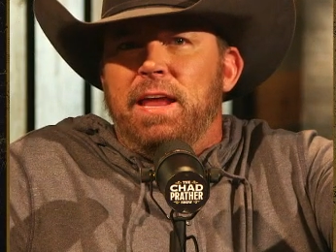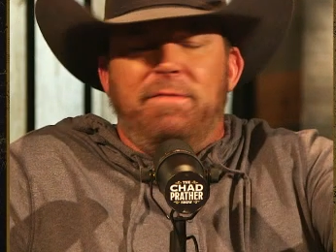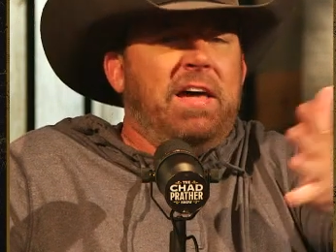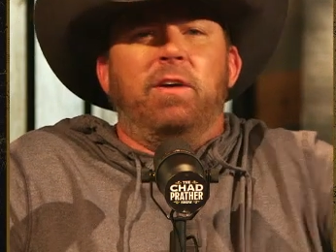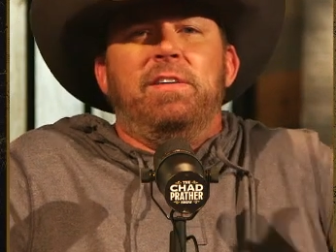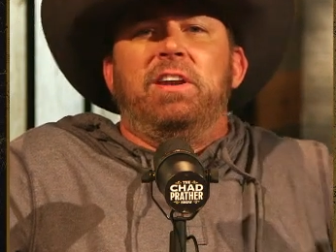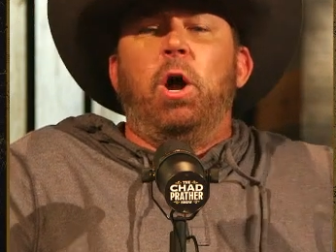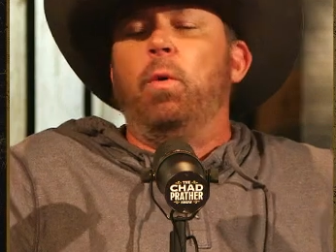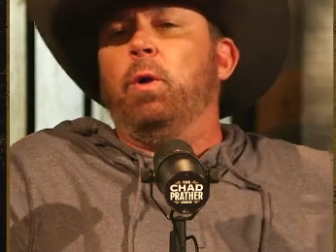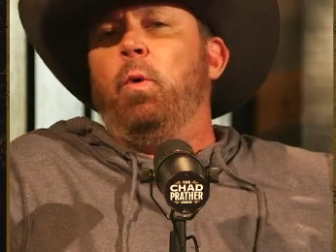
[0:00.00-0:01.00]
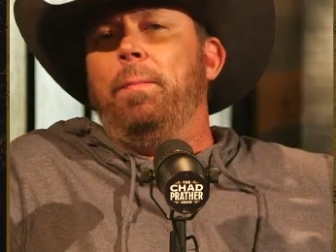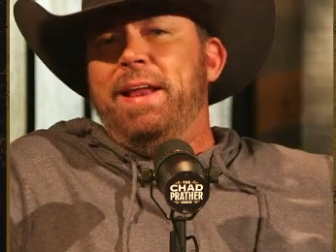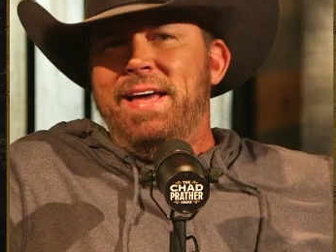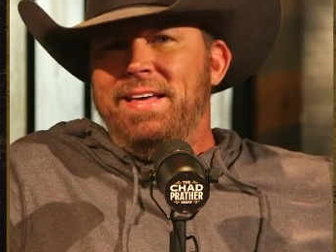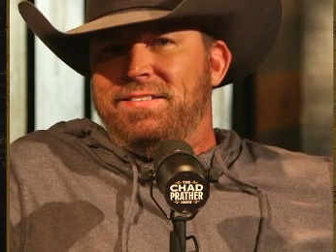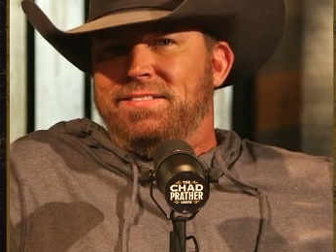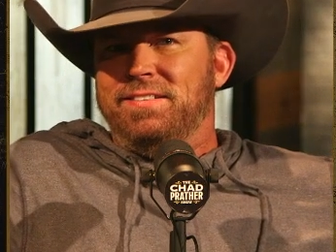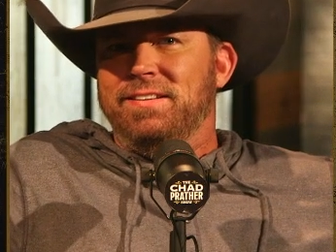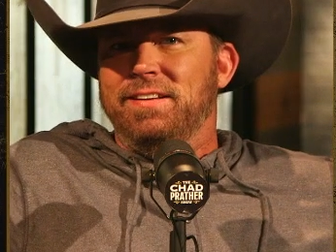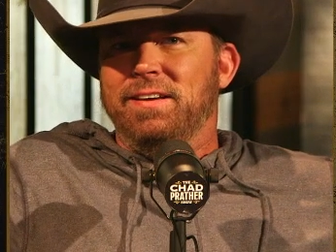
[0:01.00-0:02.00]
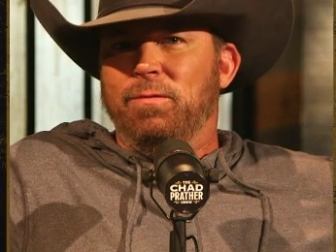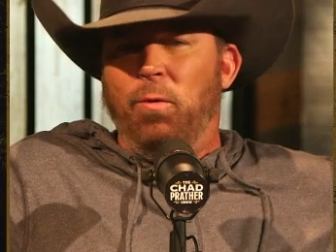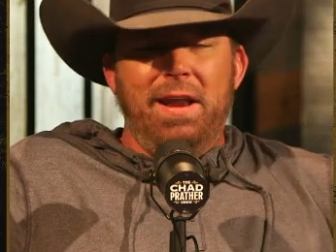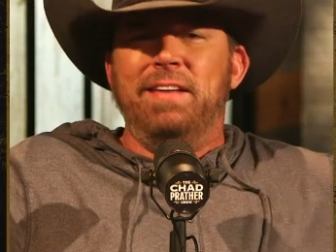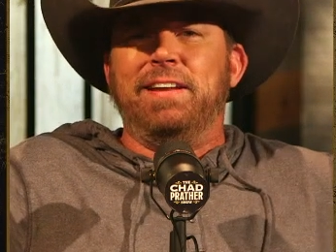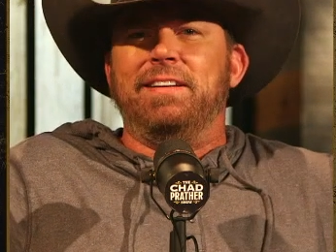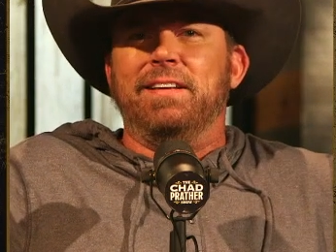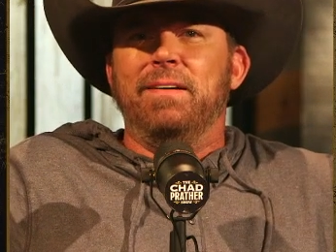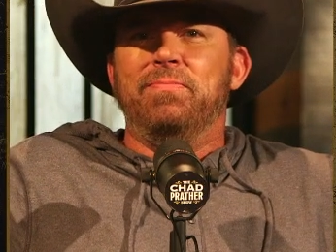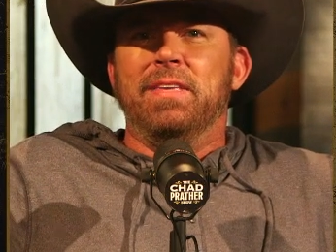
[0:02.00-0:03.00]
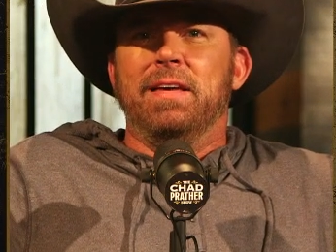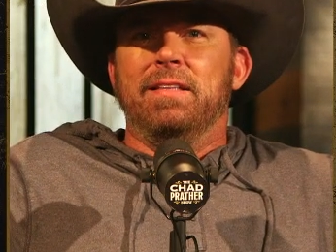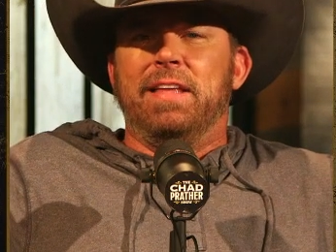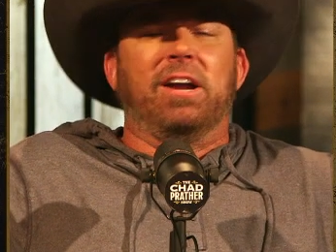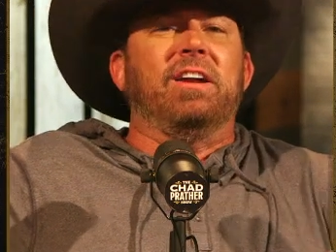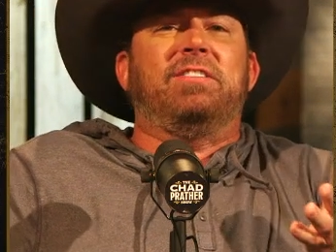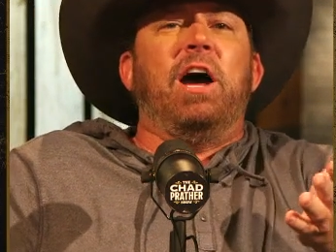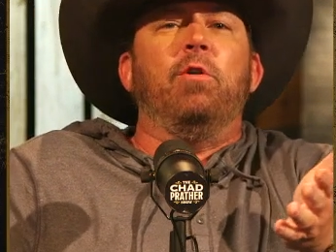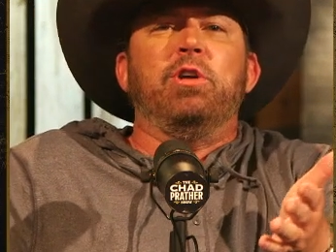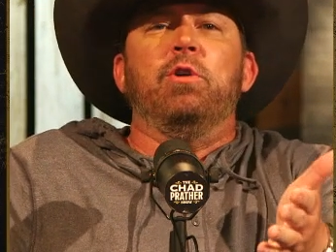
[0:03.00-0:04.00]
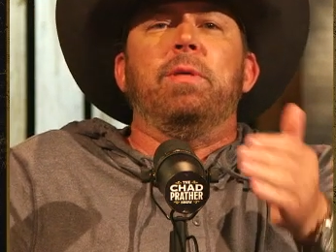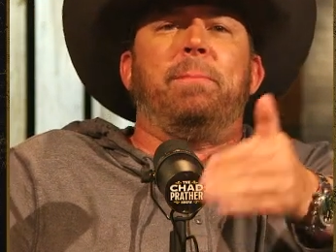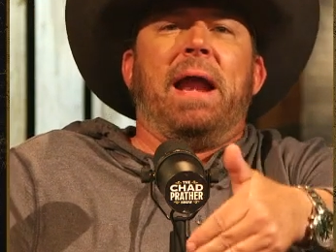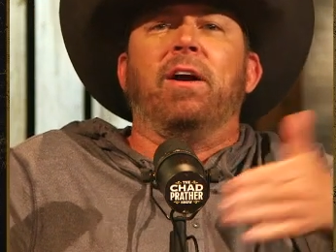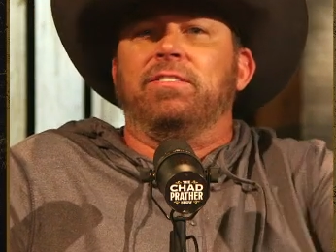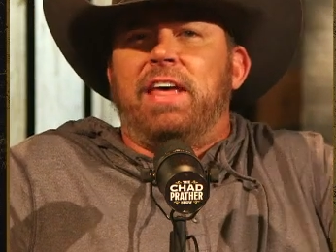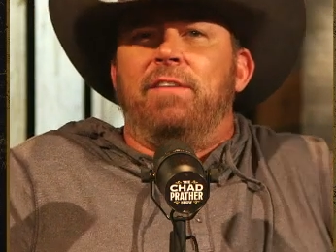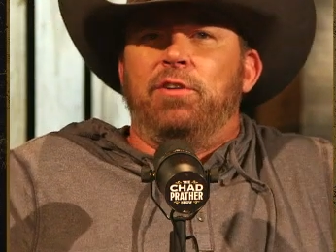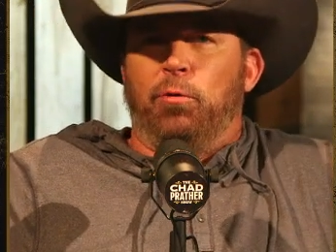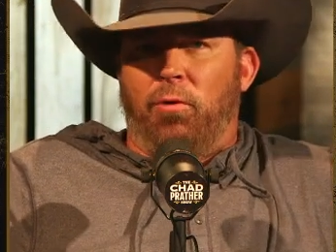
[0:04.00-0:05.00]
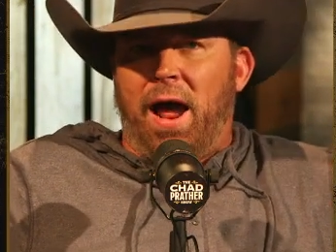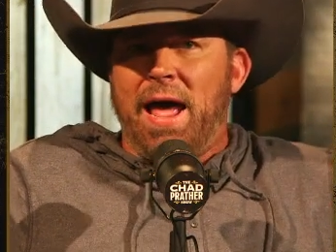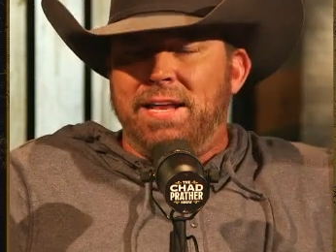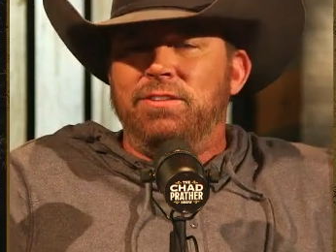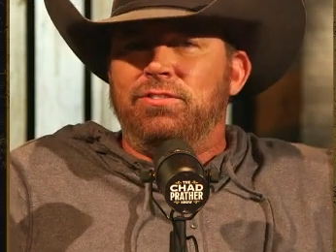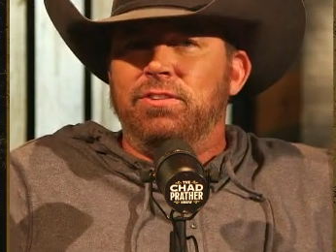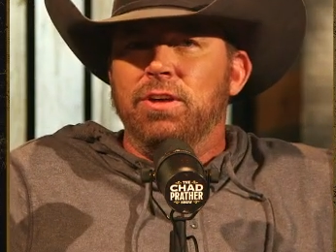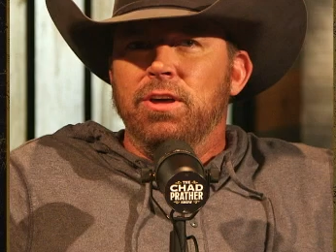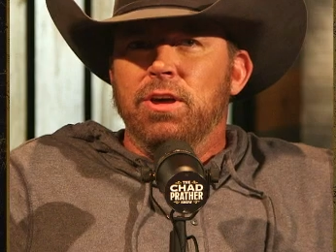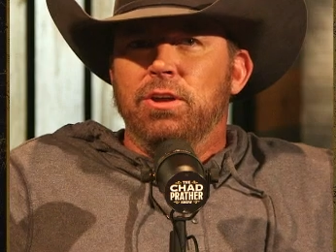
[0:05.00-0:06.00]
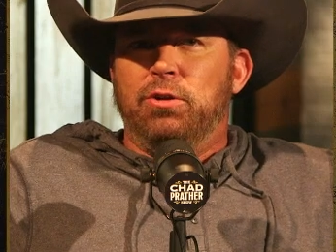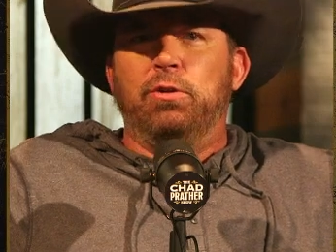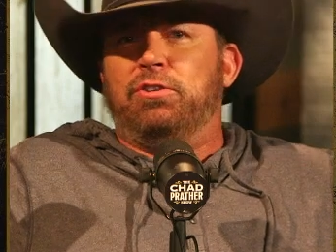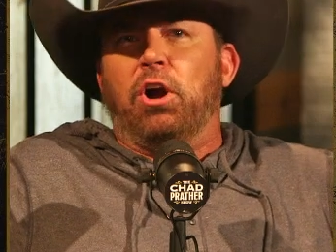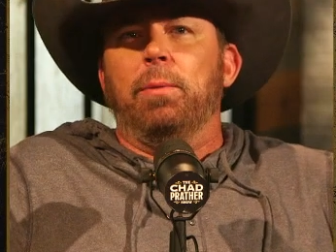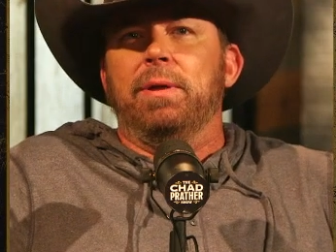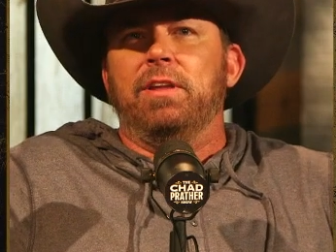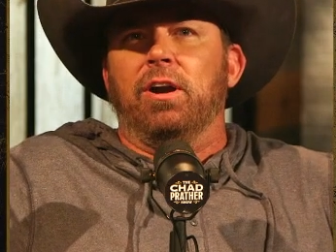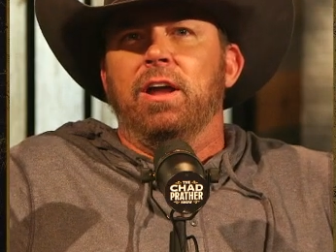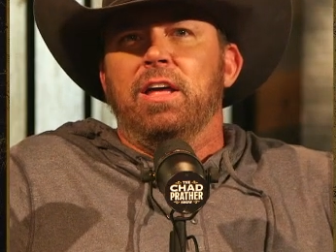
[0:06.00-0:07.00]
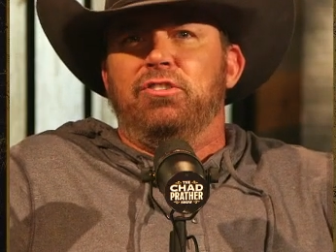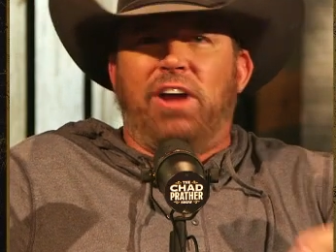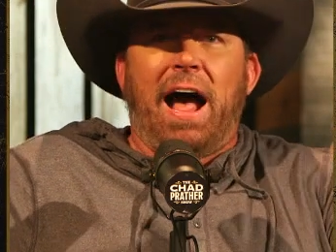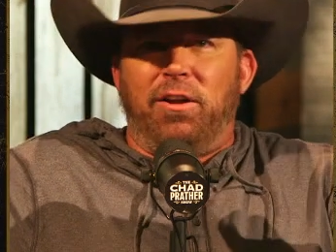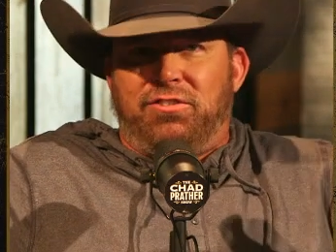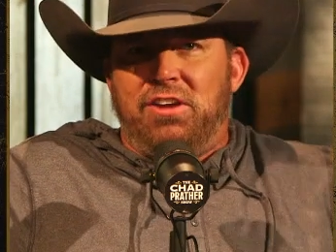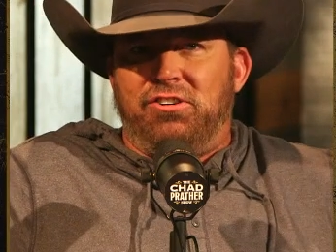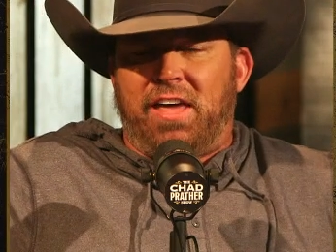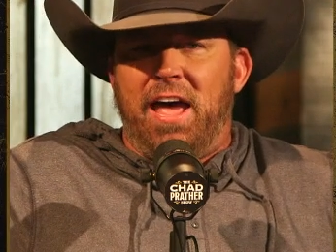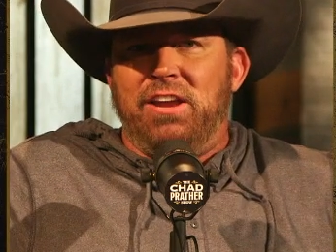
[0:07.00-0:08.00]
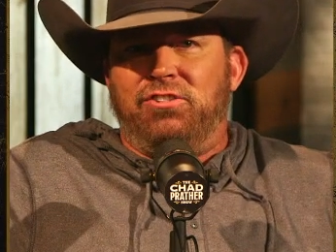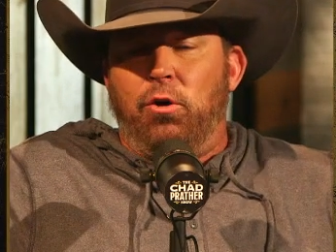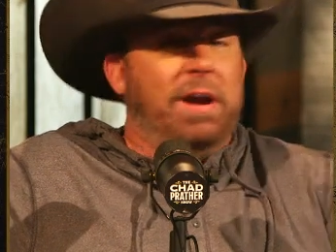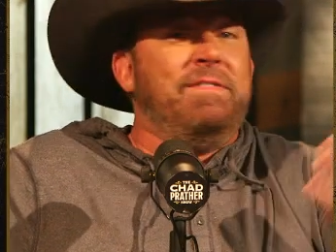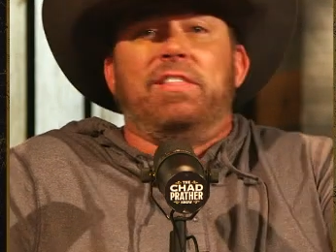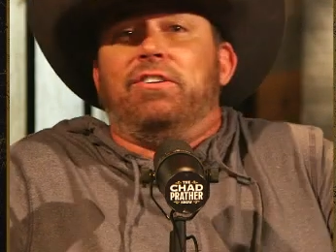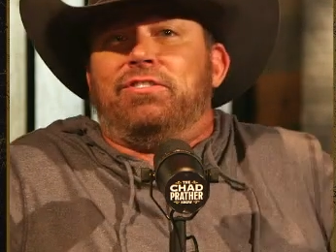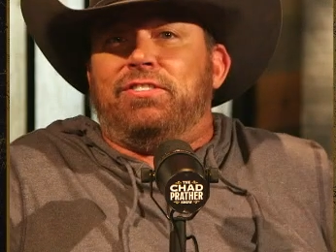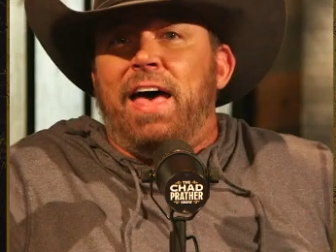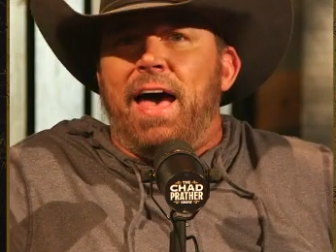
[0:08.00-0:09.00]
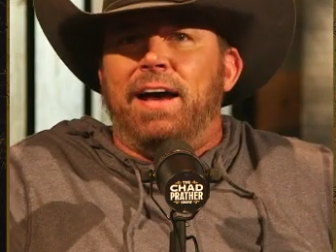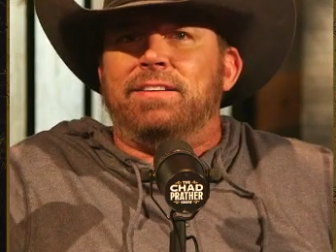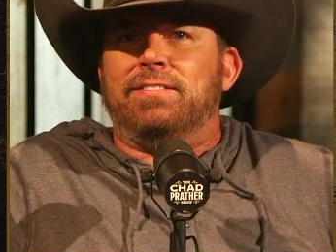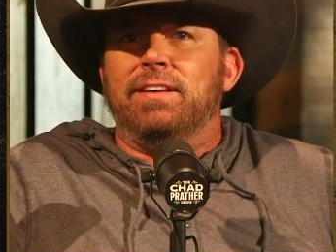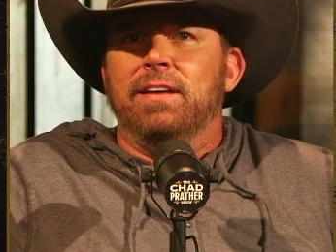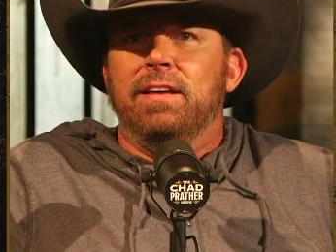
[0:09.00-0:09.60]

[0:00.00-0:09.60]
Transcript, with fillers: if they don't even know what a woman is? What is it? They're going to tell you that parents have no rights to determine their child's education or even their sex.